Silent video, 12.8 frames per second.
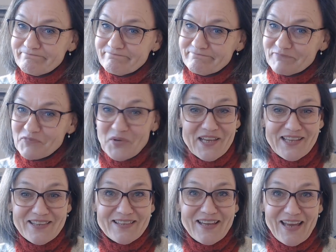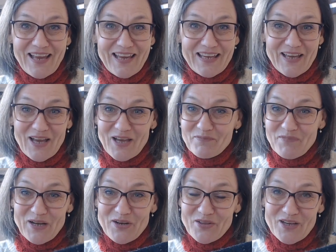with
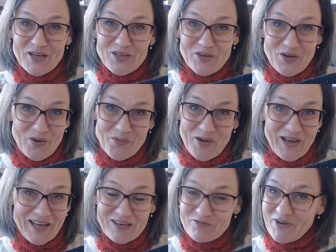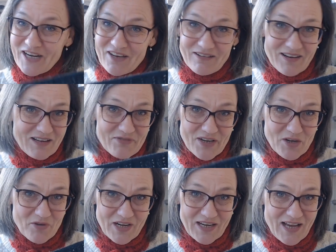another, a regular
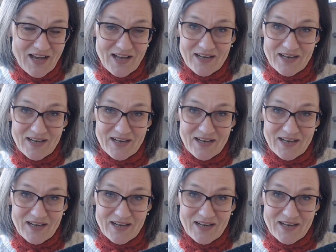fingering yarn